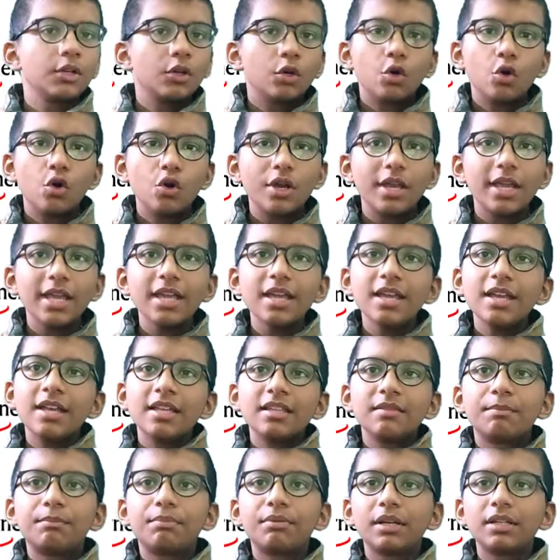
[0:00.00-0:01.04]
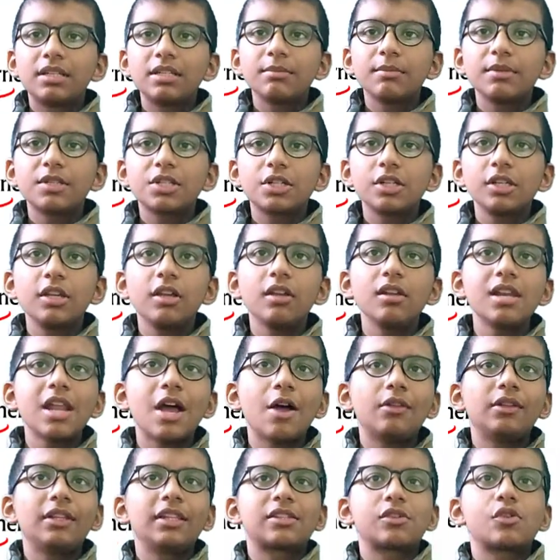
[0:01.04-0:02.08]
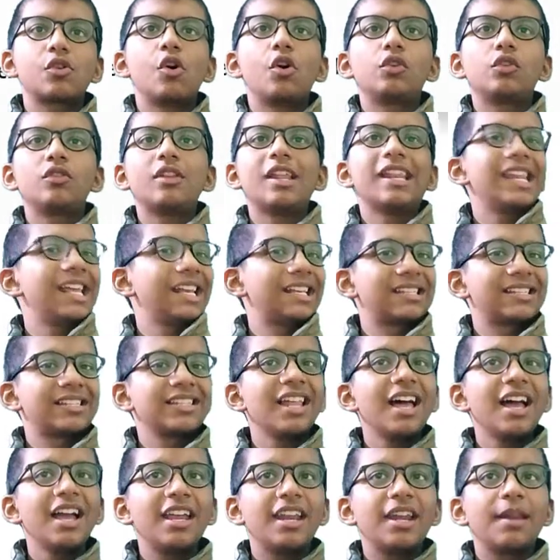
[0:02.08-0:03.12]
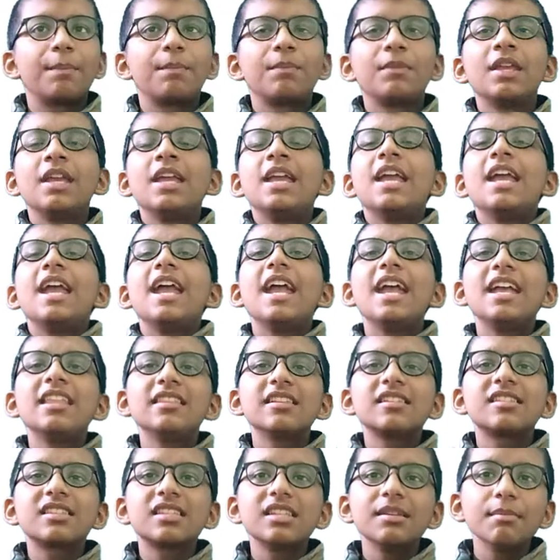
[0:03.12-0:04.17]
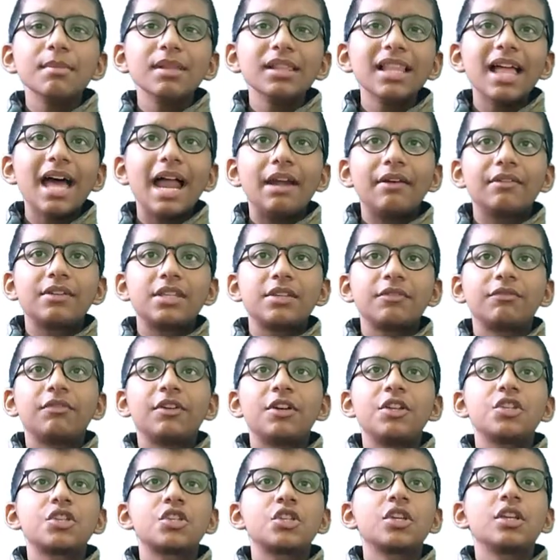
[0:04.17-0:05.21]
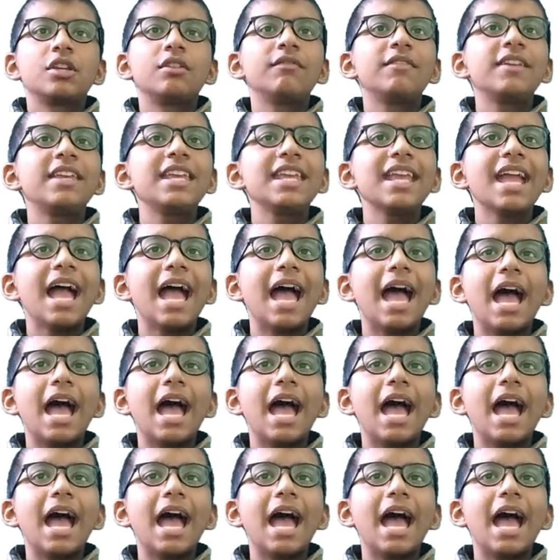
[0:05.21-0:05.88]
Okay, pretty much clear. Now let's go on to the next slide. In the similarity function we